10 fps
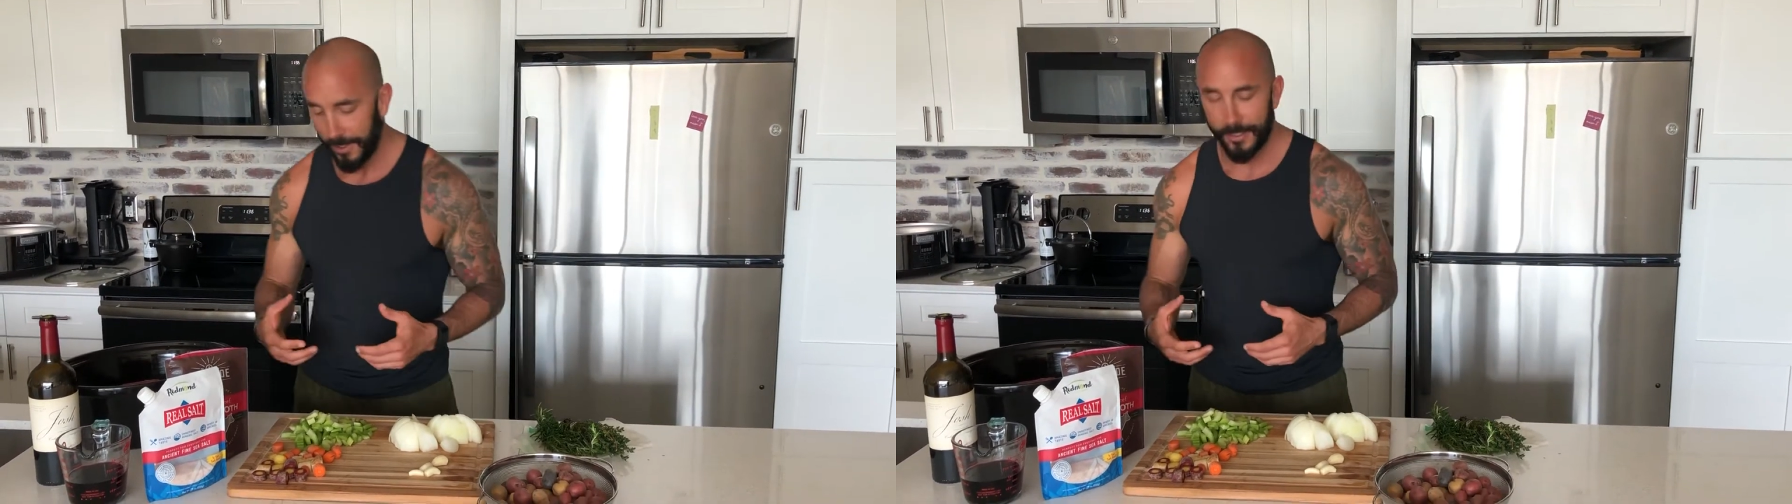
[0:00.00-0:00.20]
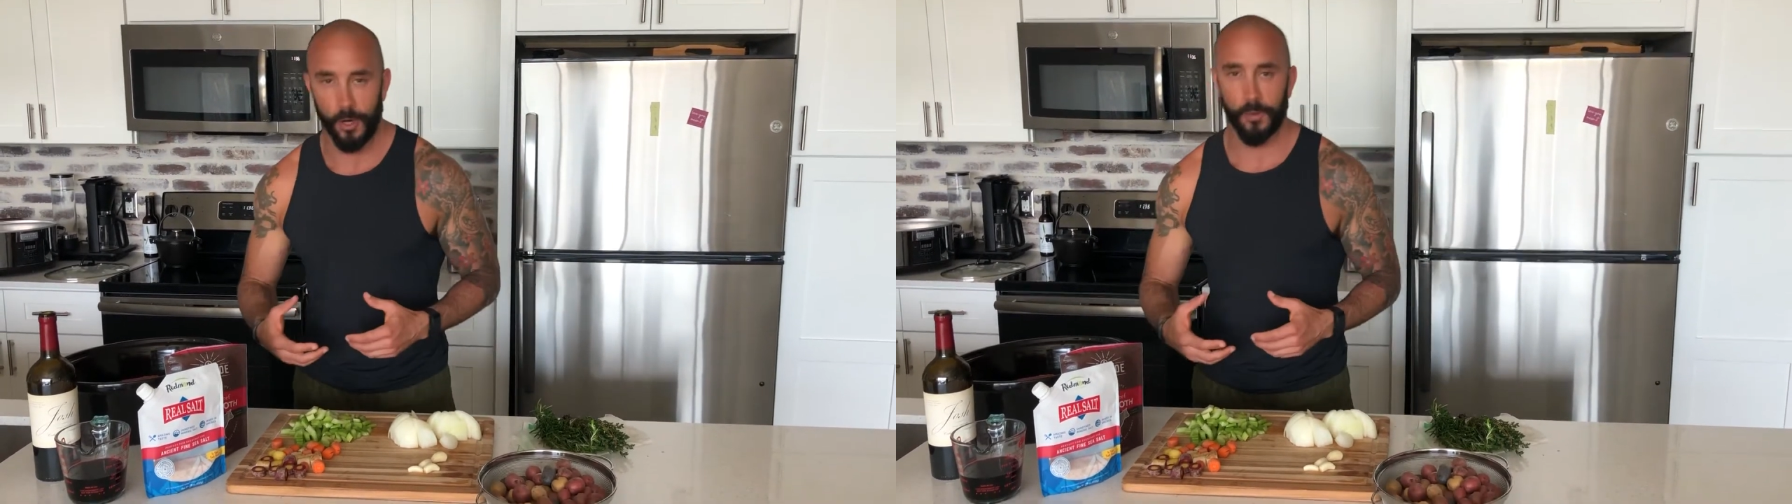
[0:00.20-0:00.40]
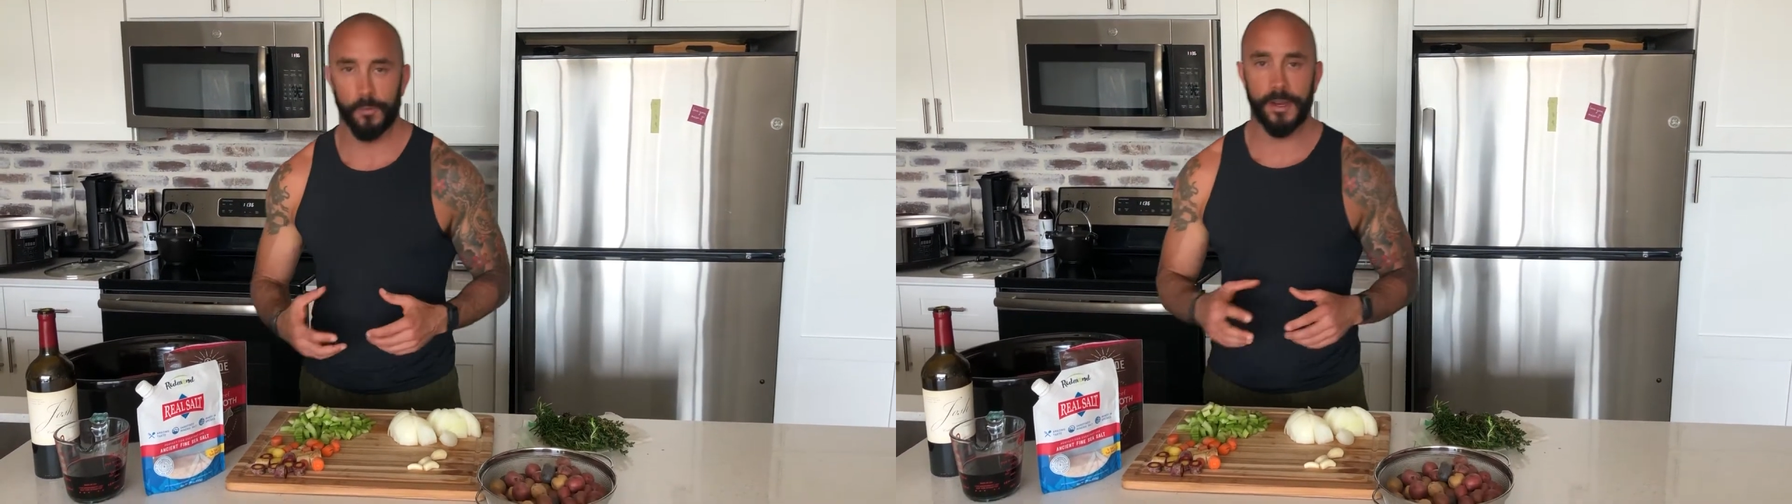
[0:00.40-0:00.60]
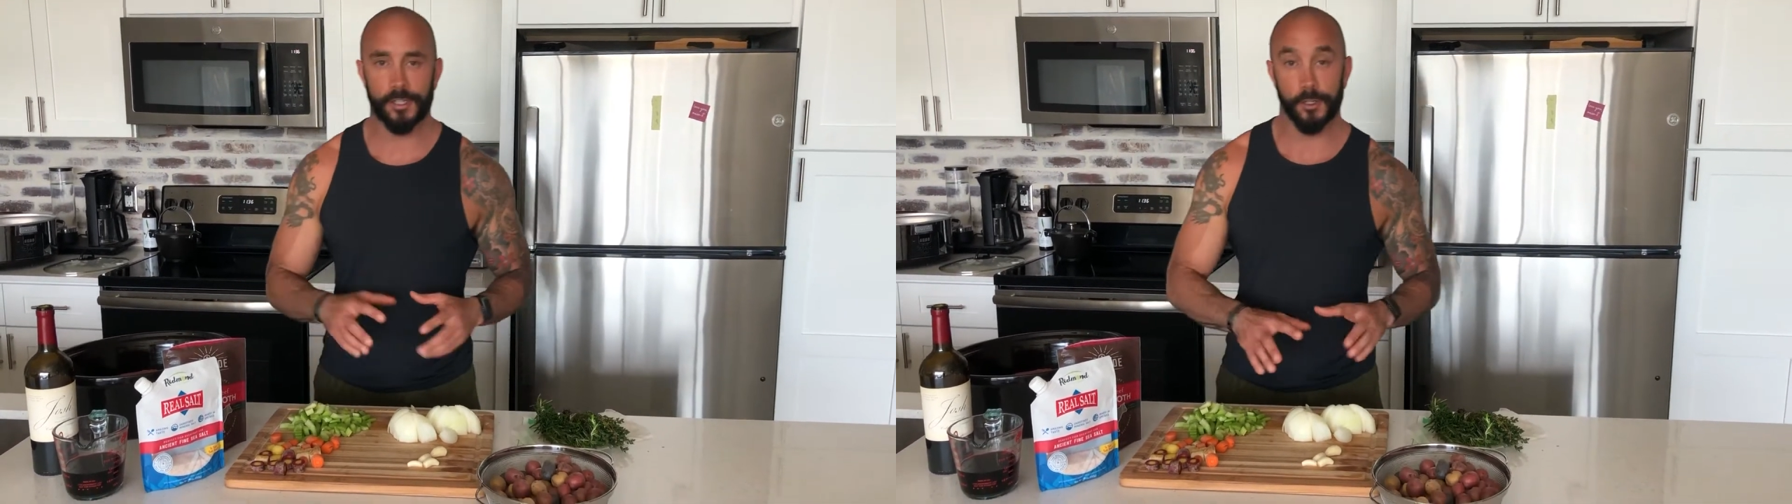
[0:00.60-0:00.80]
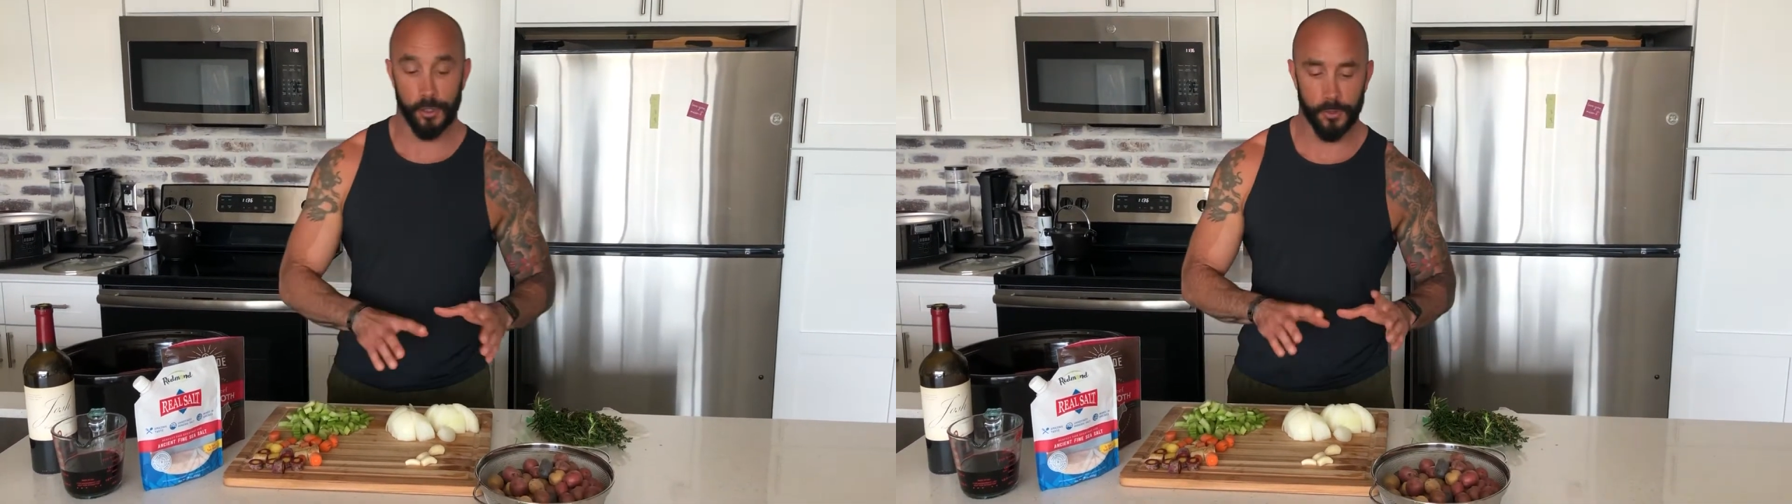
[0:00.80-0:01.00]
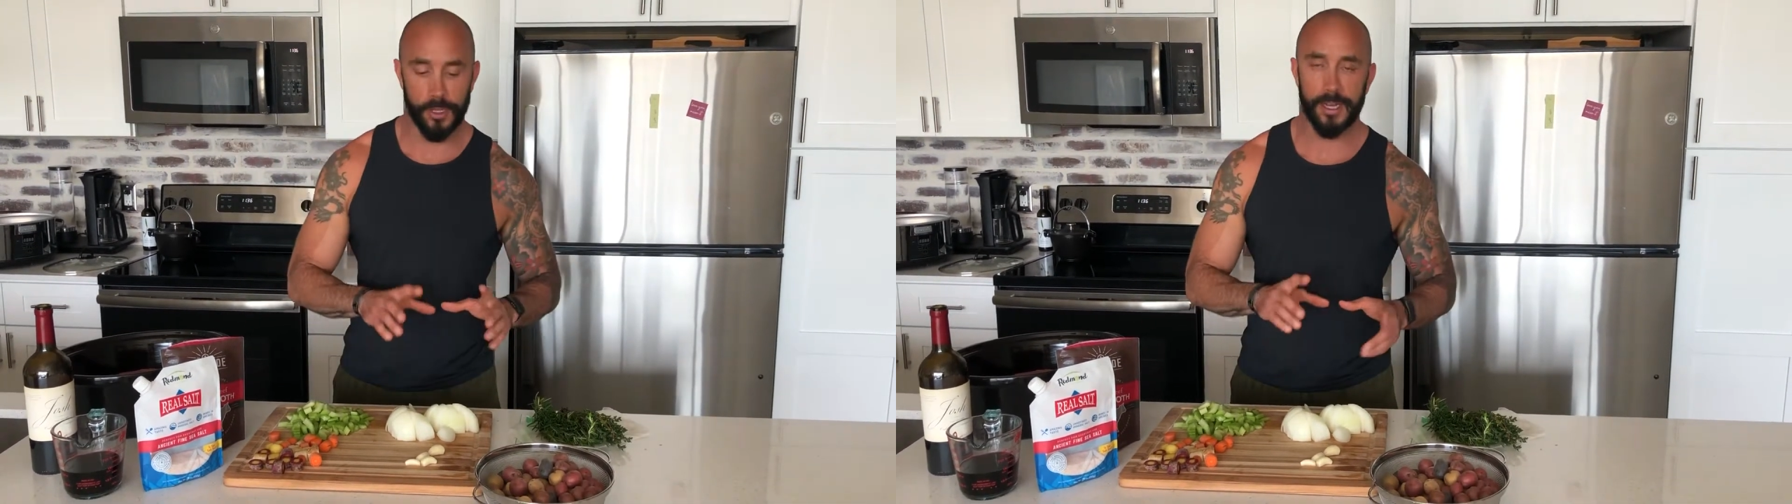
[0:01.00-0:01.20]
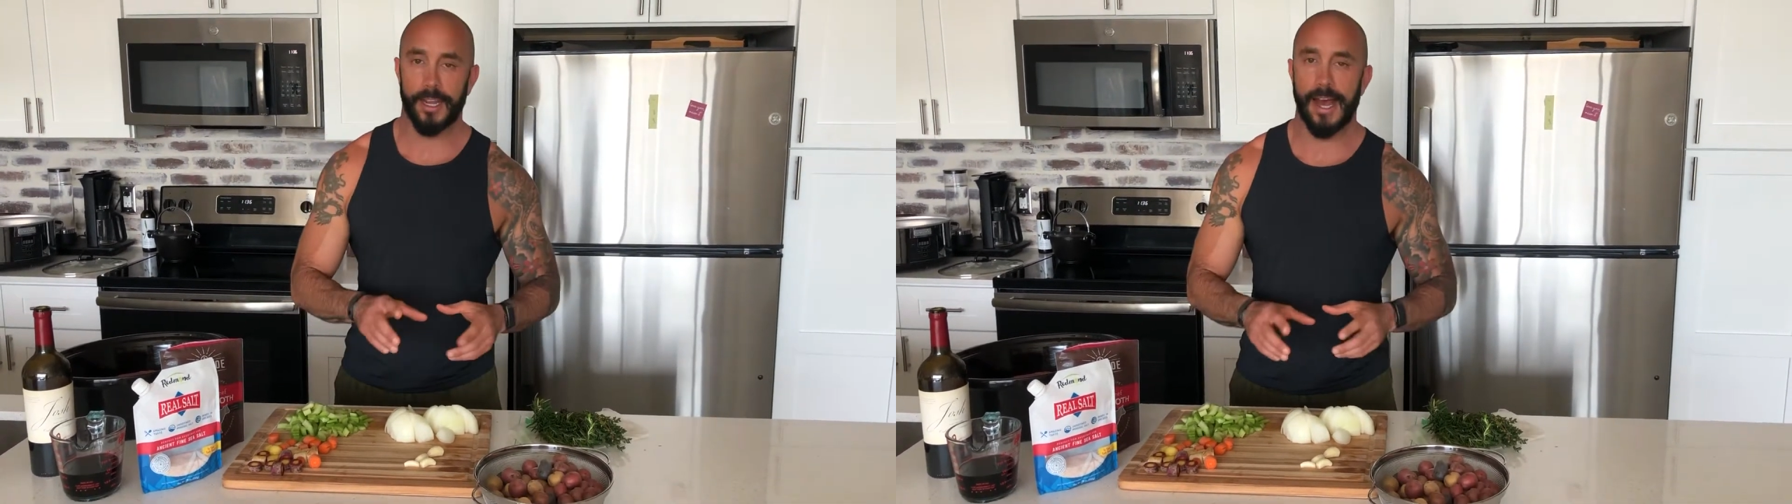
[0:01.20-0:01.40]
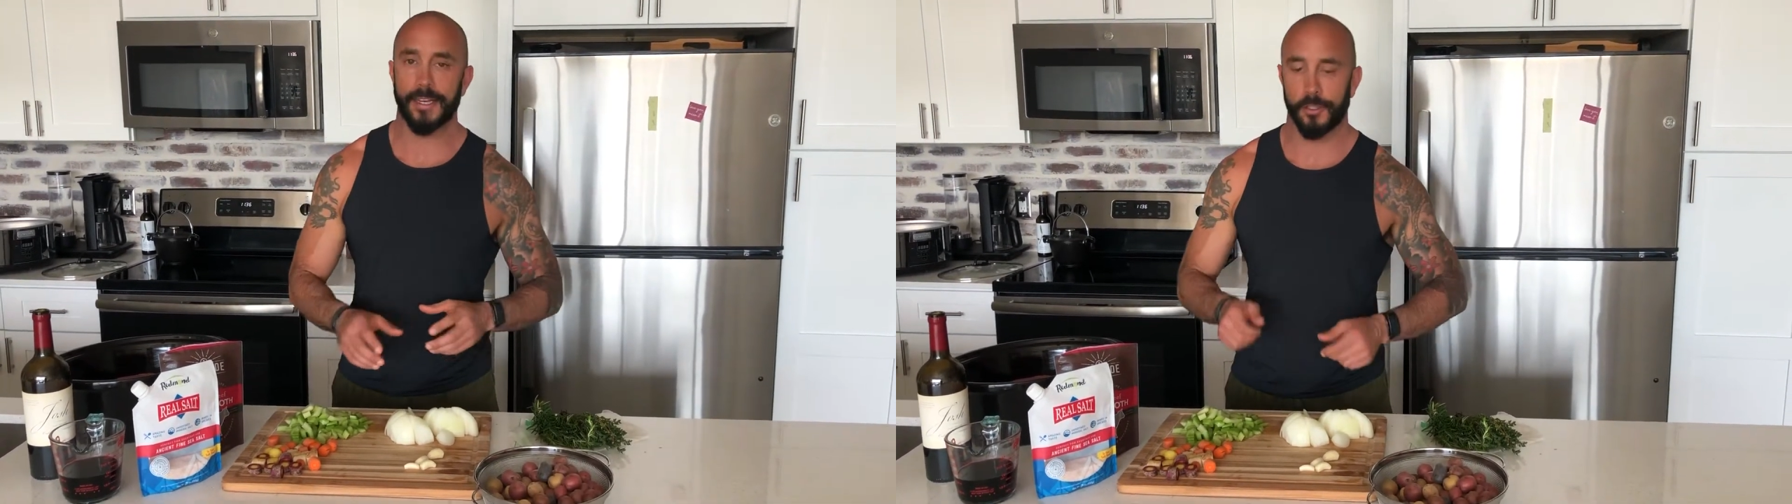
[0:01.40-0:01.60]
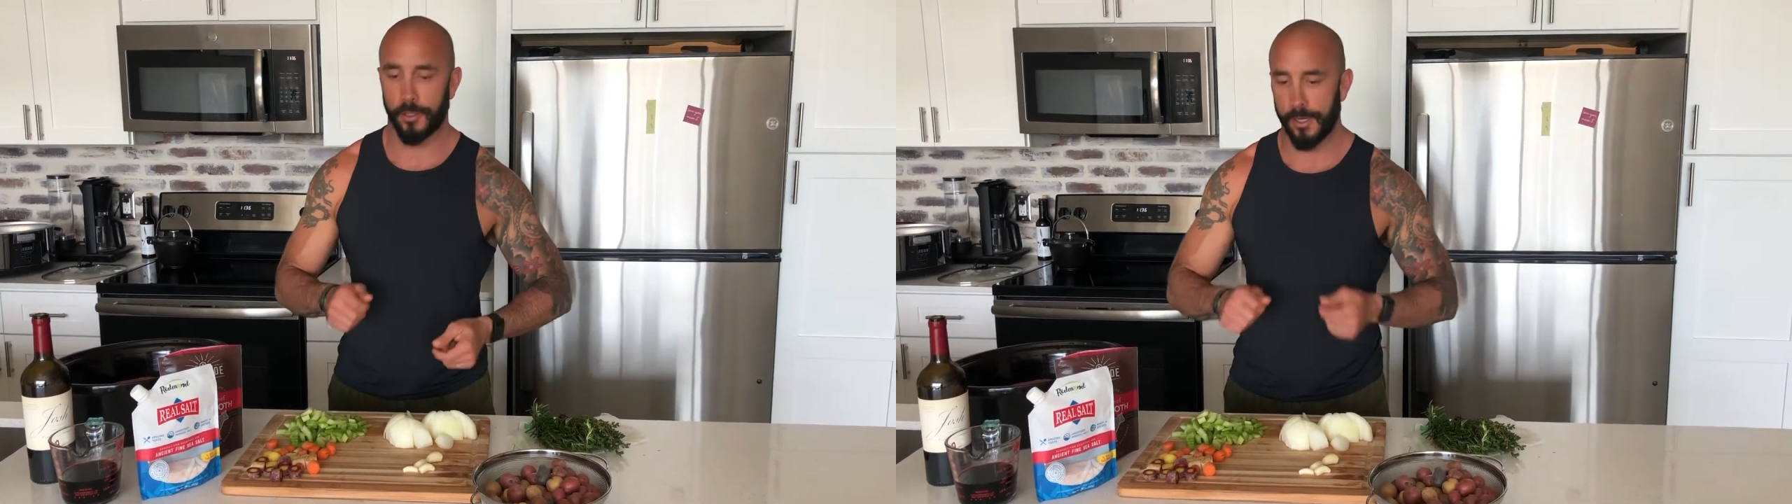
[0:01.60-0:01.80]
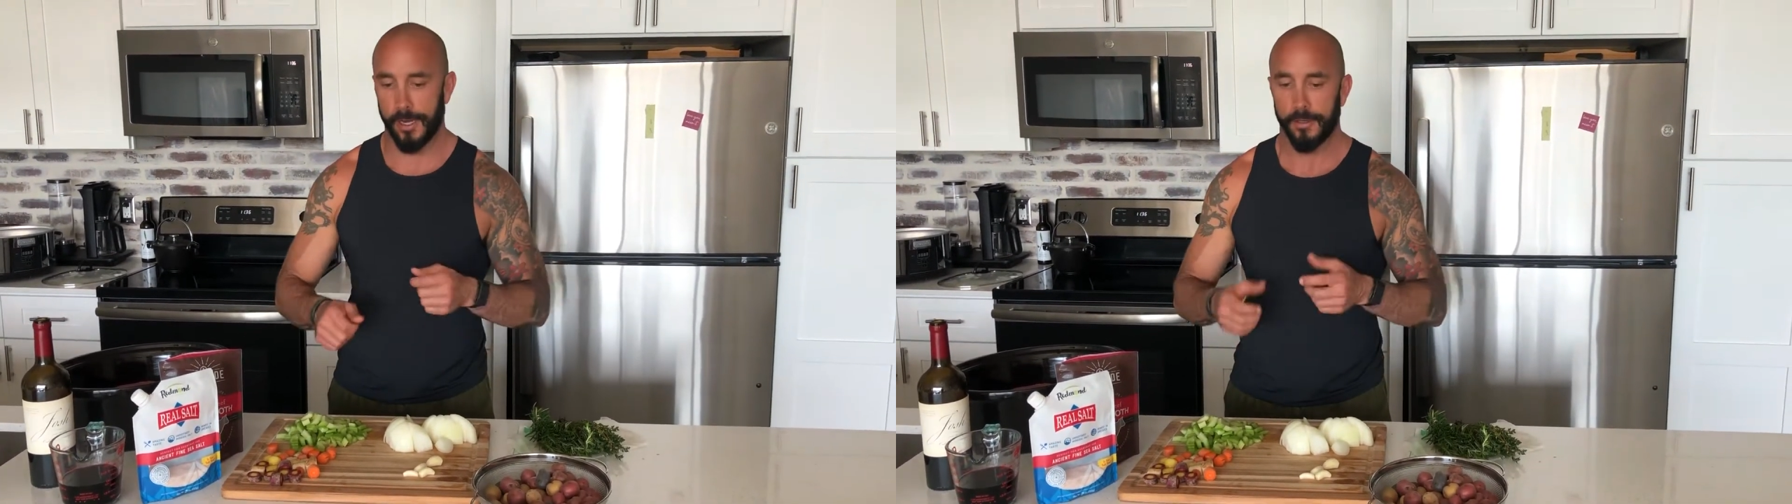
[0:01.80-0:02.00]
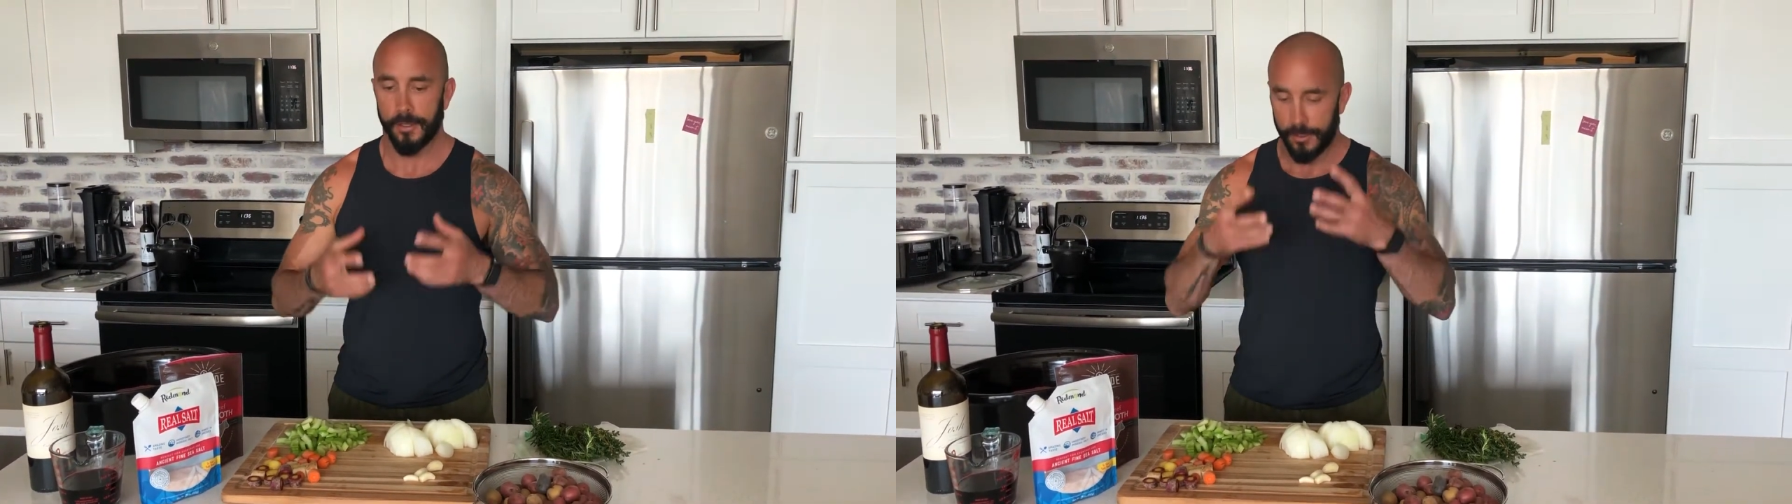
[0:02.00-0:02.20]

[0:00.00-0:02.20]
So make sure you do that last so you're not